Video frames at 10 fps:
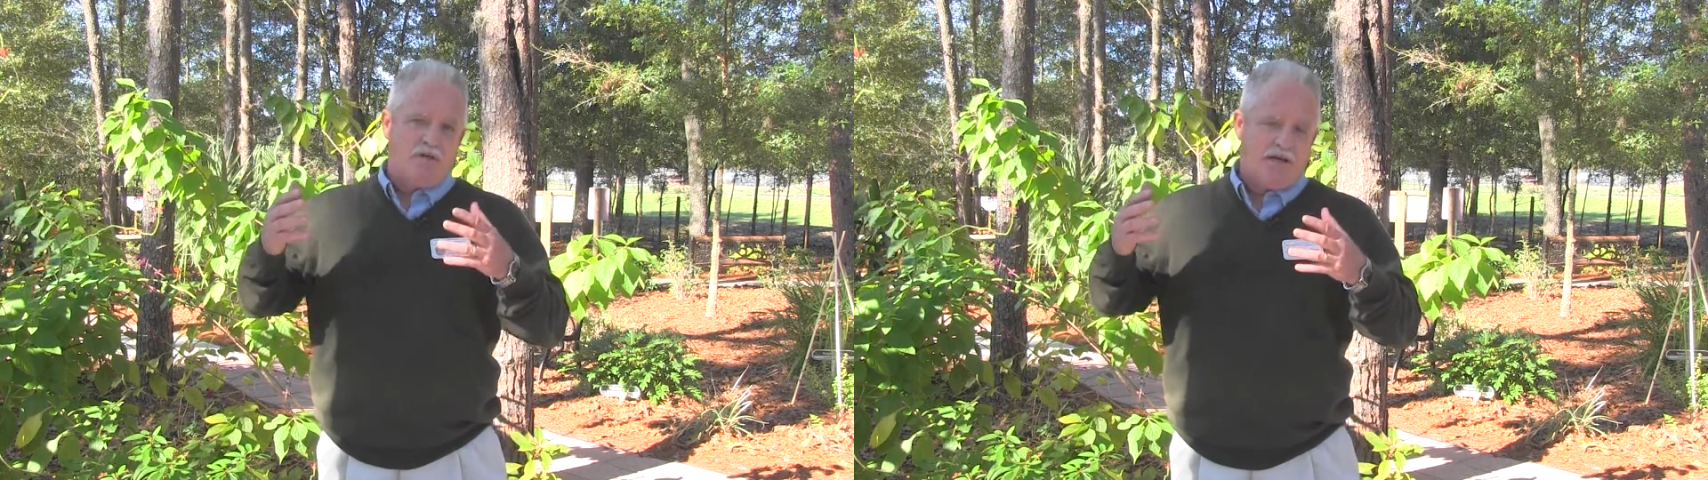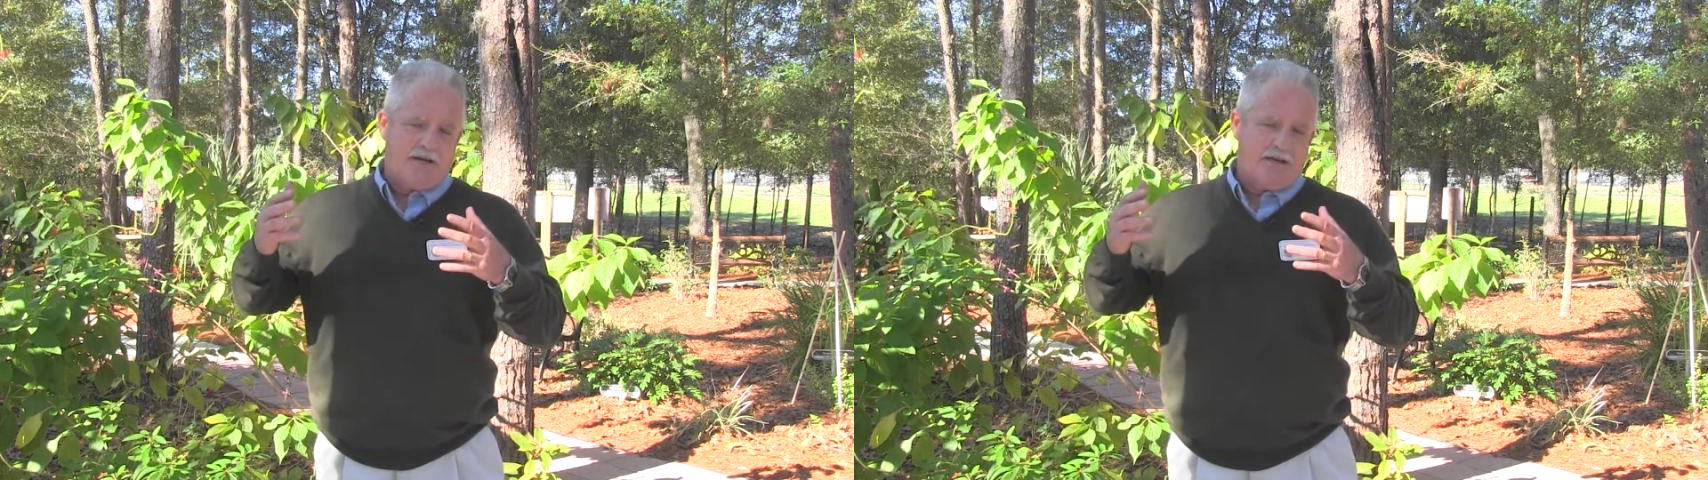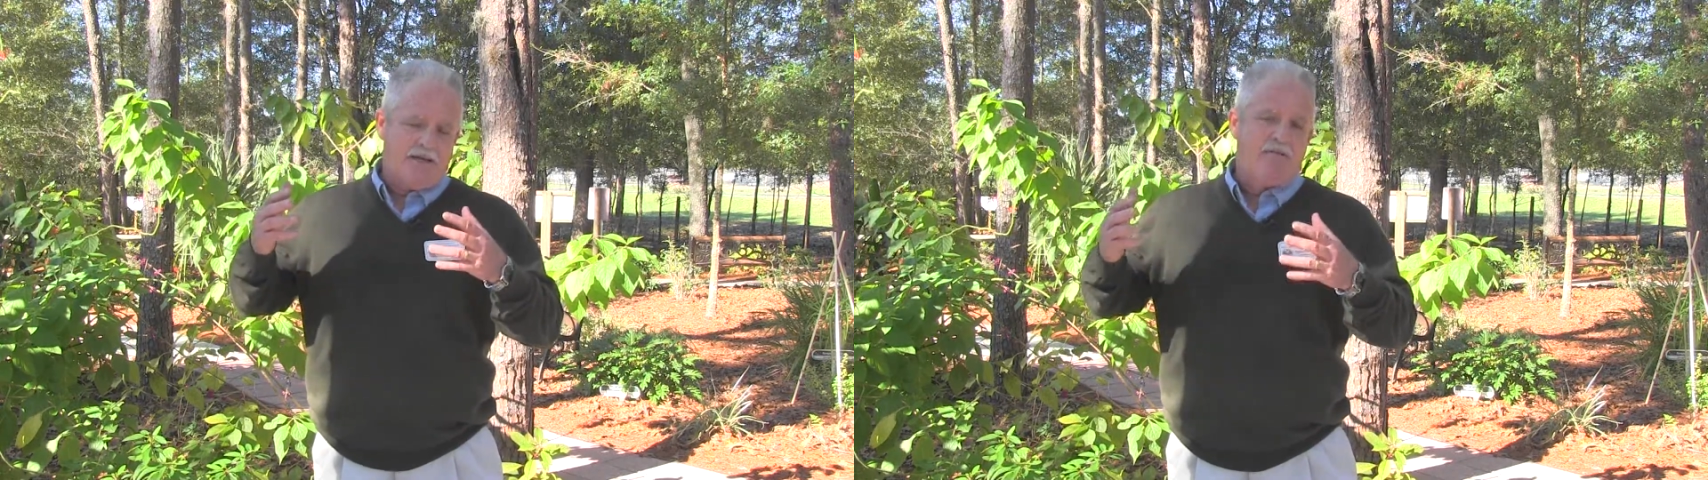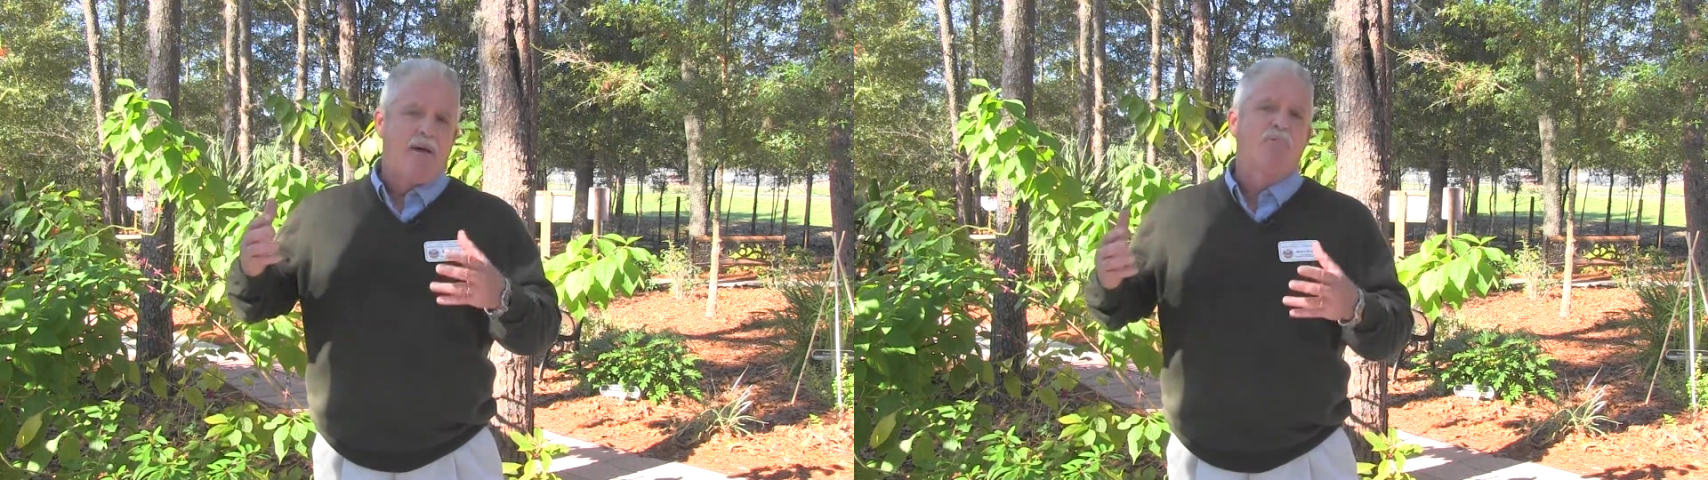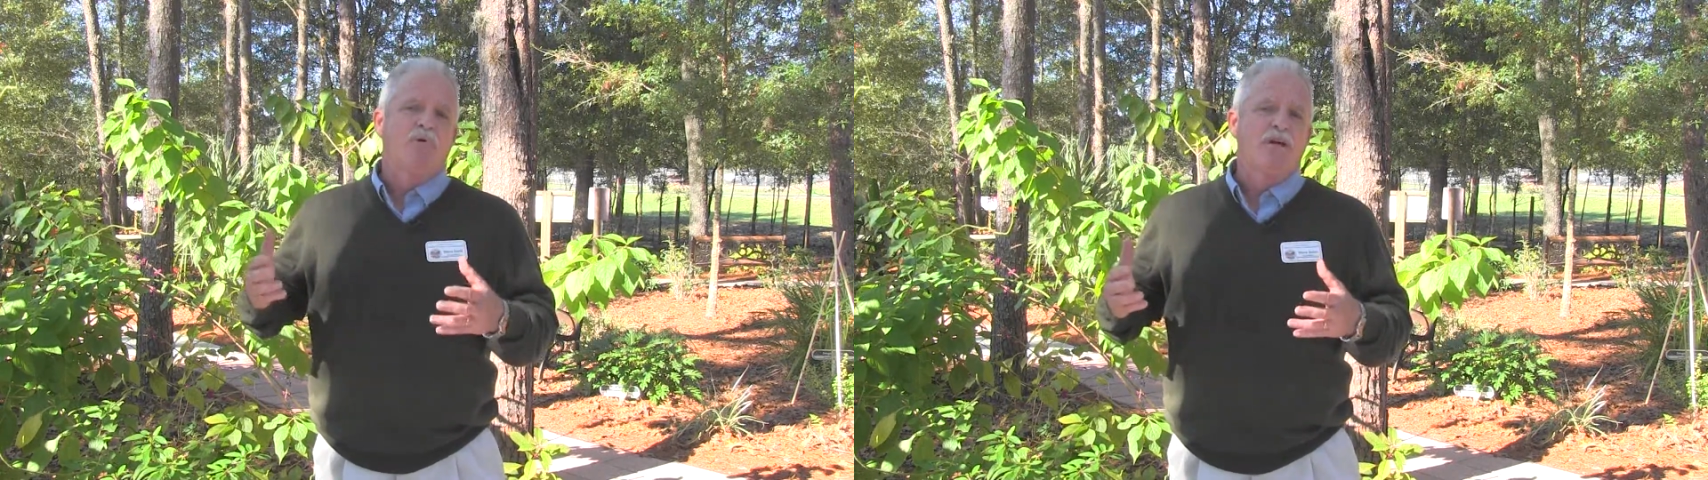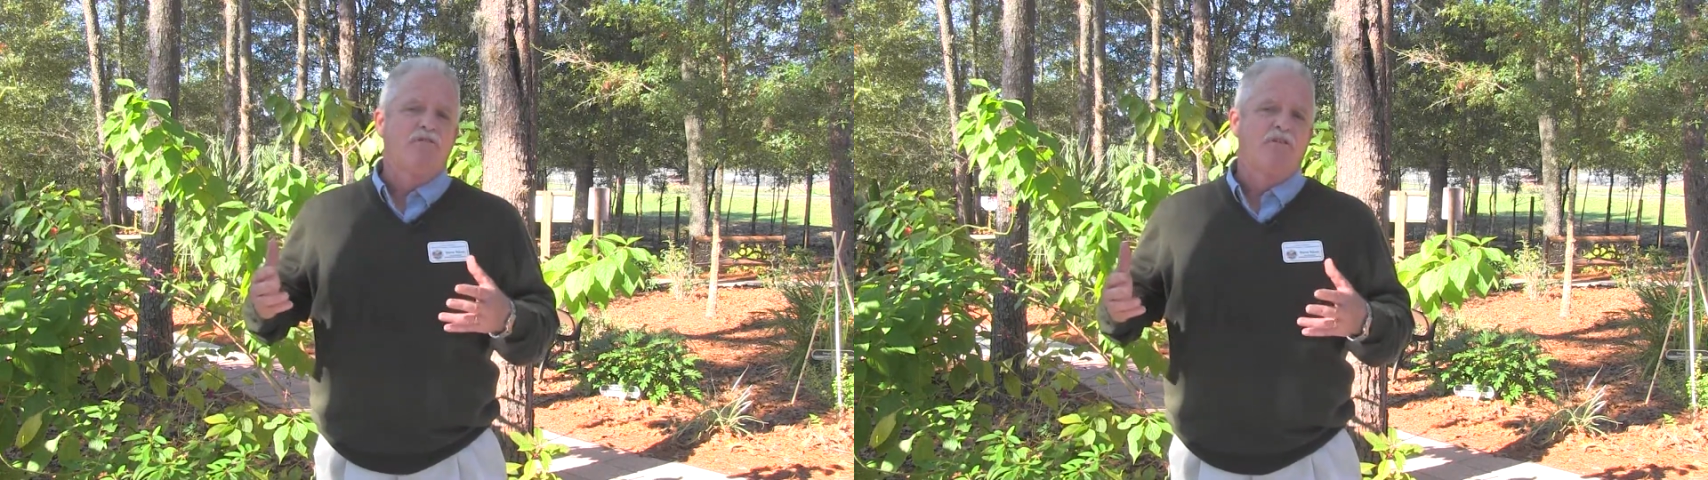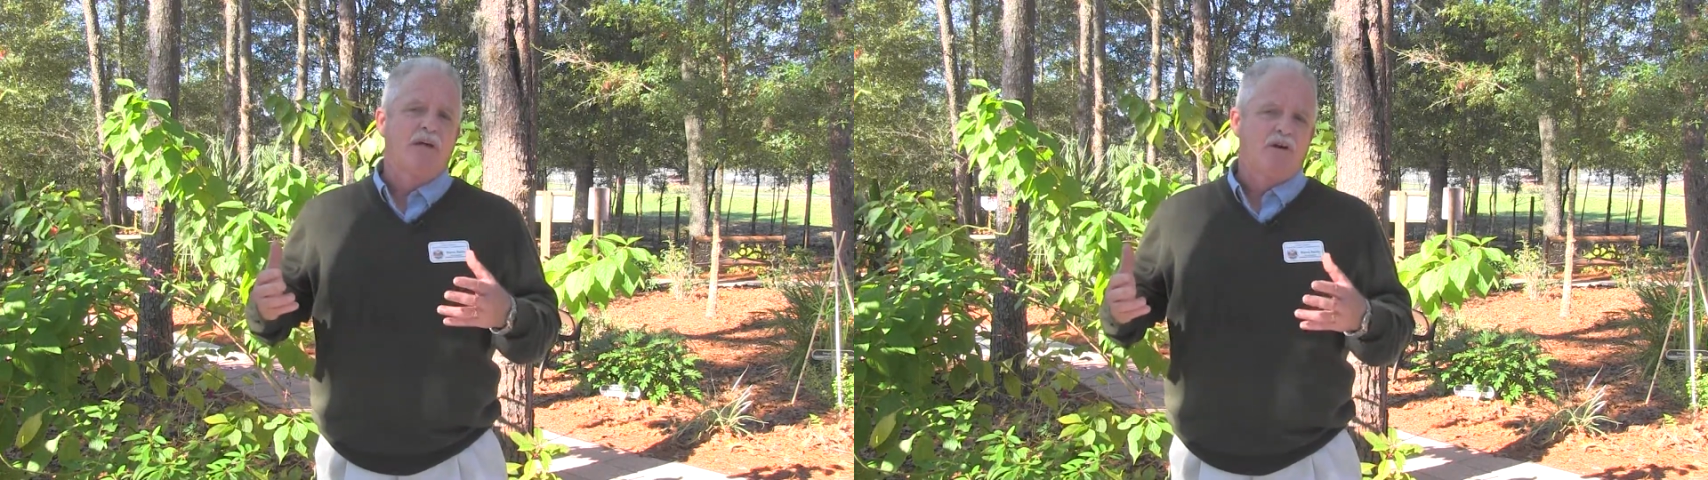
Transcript: evaporation that